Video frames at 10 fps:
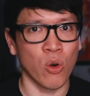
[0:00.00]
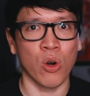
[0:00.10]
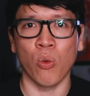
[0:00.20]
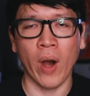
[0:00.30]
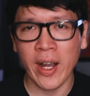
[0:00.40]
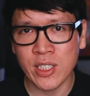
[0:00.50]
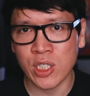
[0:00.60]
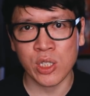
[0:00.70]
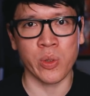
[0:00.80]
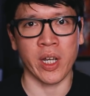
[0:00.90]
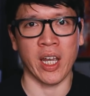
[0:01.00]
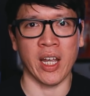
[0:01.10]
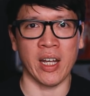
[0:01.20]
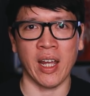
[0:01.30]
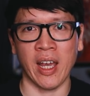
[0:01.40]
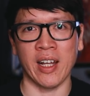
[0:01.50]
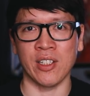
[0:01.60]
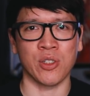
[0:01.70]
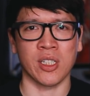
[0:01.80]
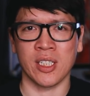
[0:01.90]
or widescreen, and
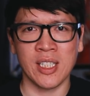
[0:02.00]
you're going to